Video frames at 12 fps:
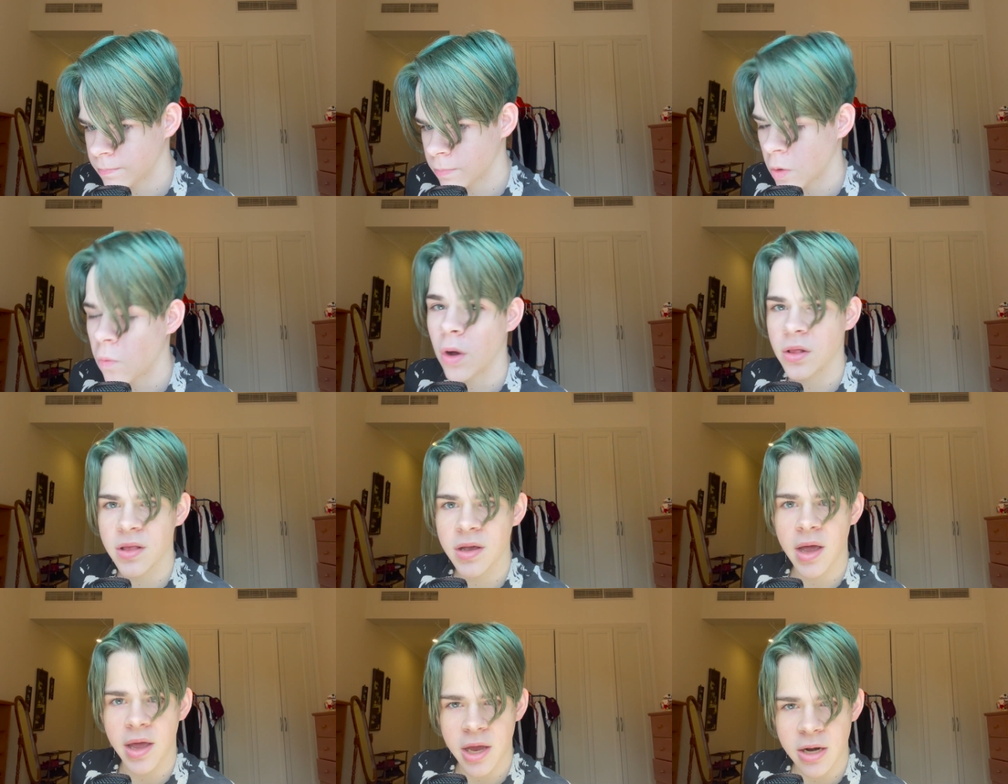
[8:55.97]
one thing I
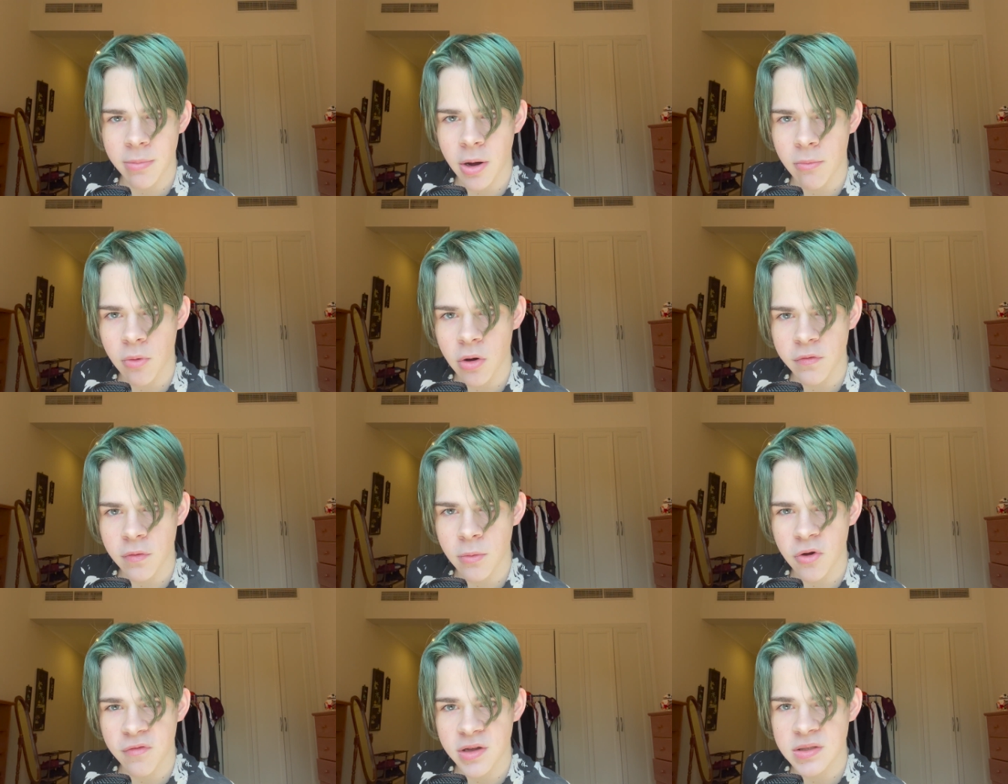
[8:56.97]
hate about Marvel
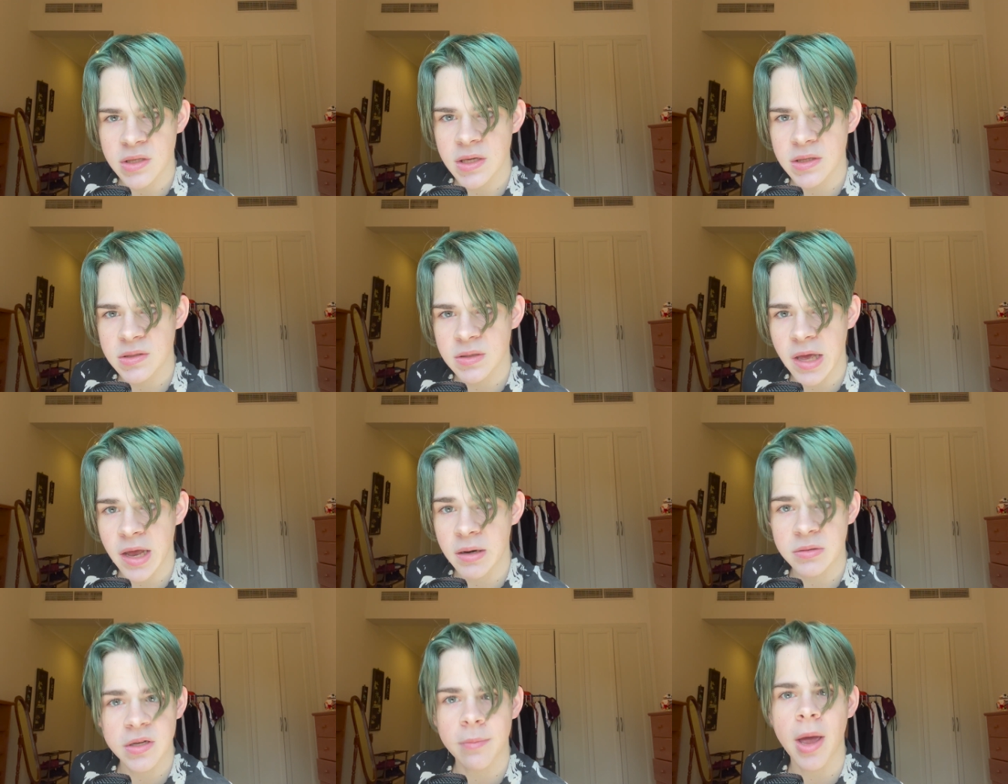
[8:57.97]
movies is that
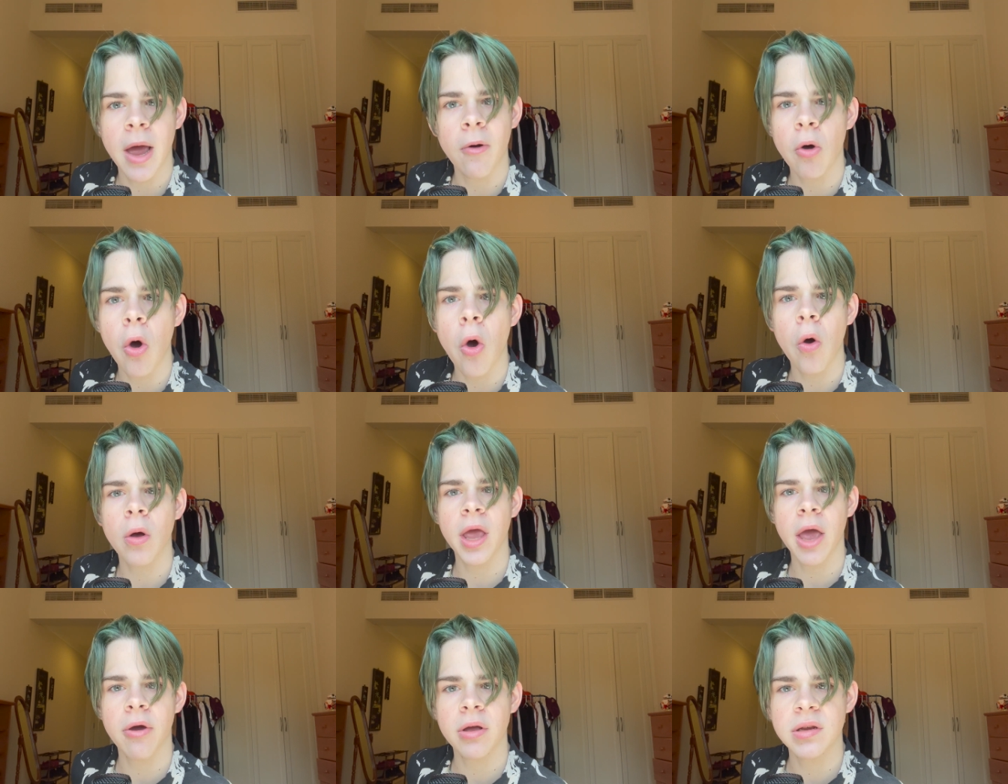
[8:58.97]
somehow all
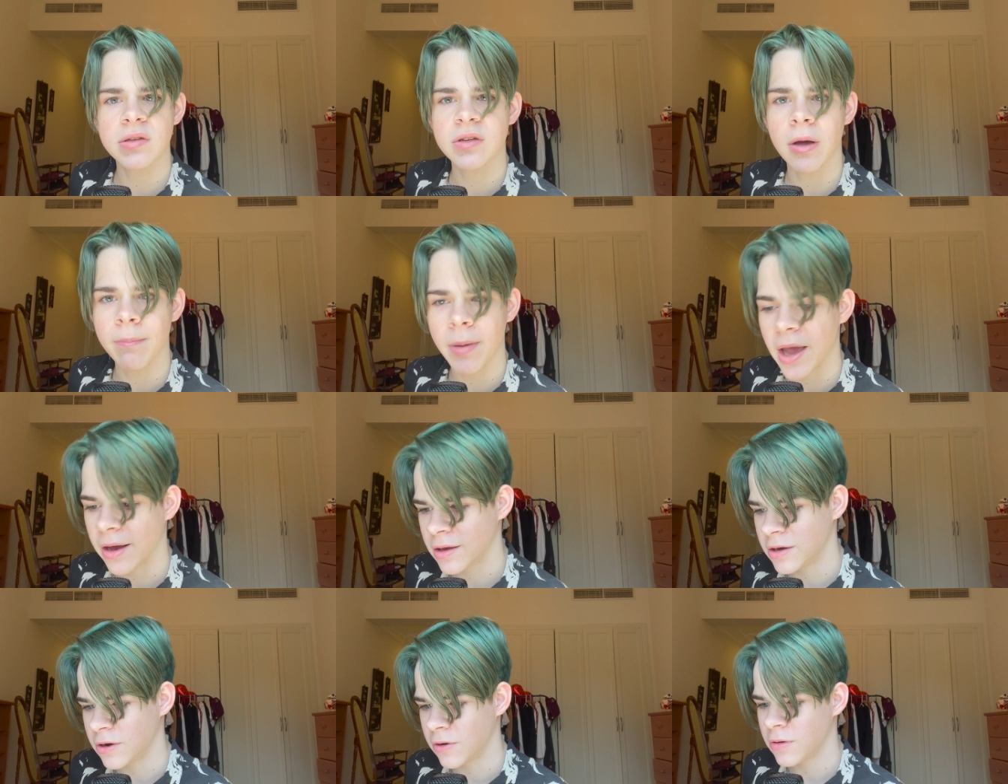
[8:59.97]
characters come back, you
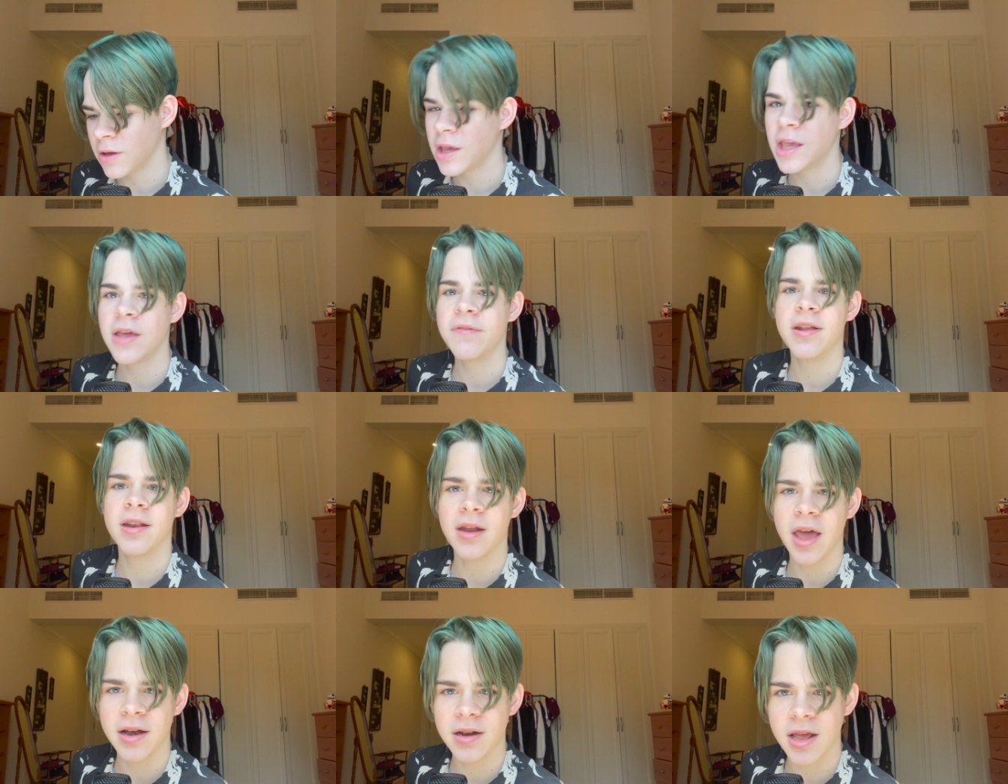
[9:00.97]
know, even in
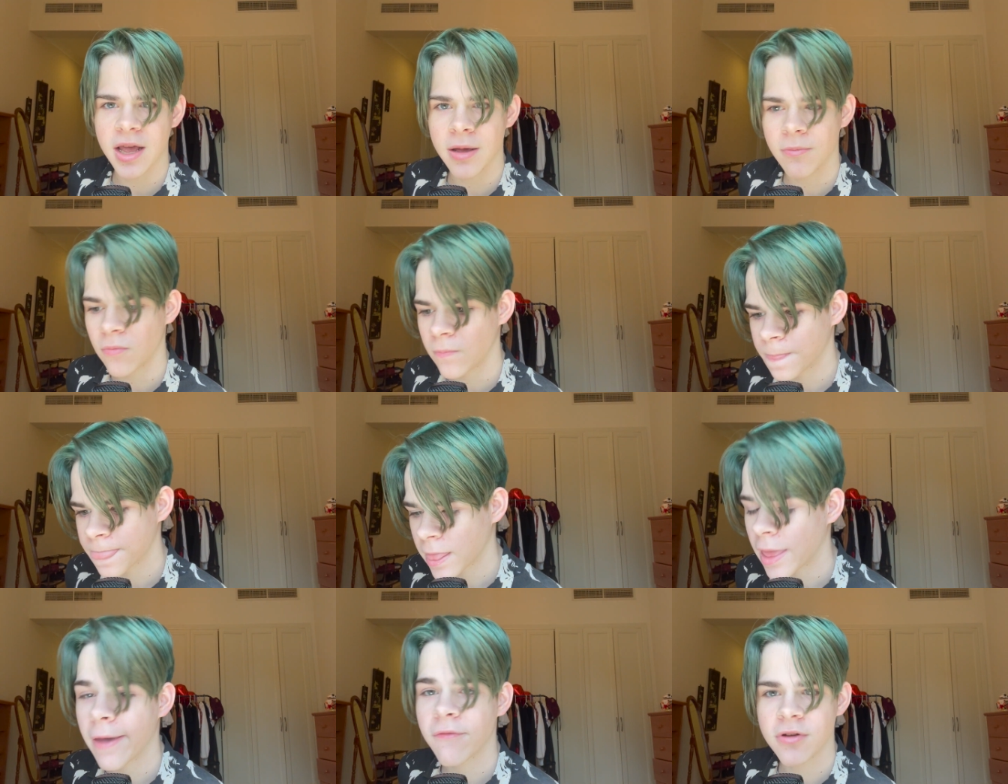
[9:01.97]
Endgame,
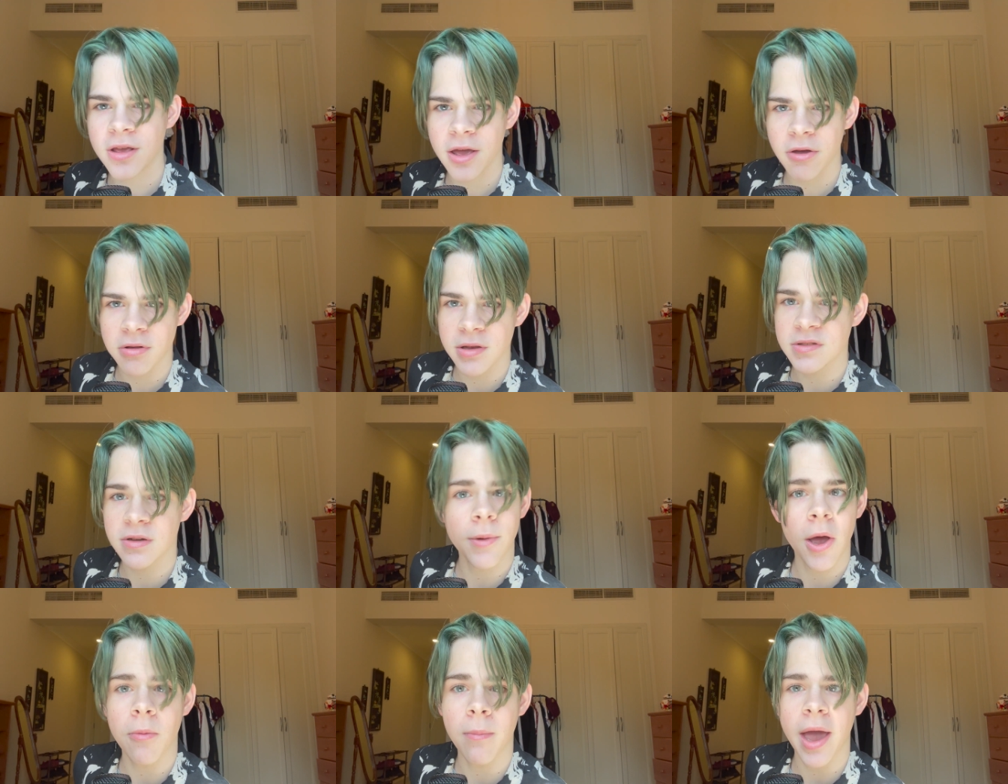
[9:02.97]
every character
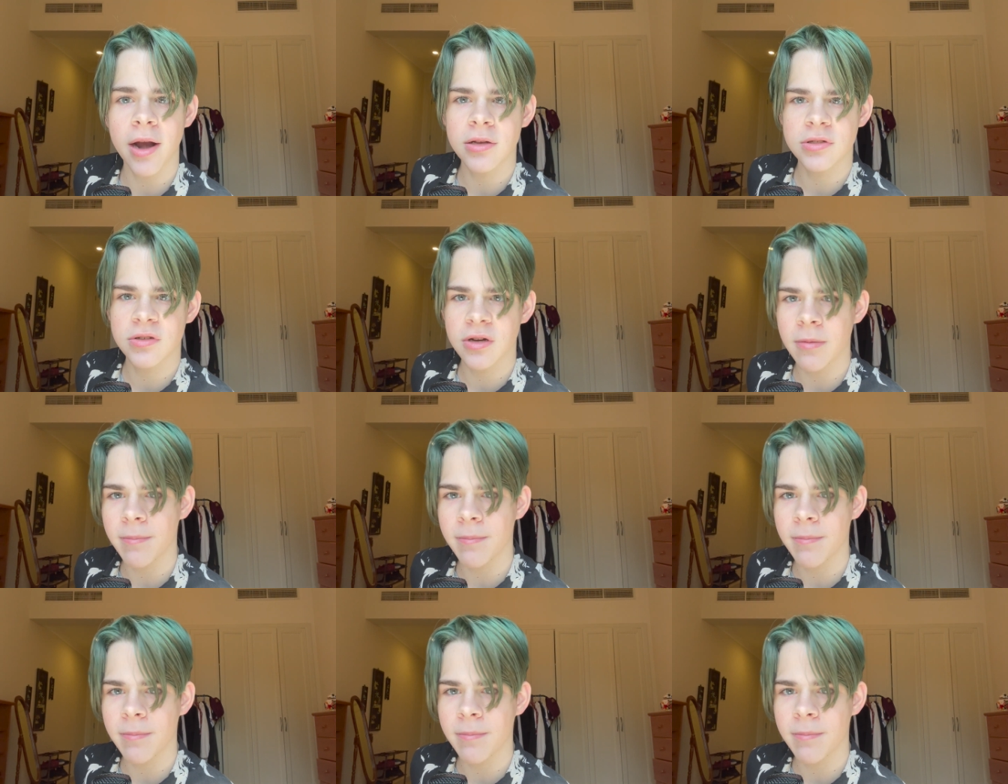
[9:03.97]
somehow managed to come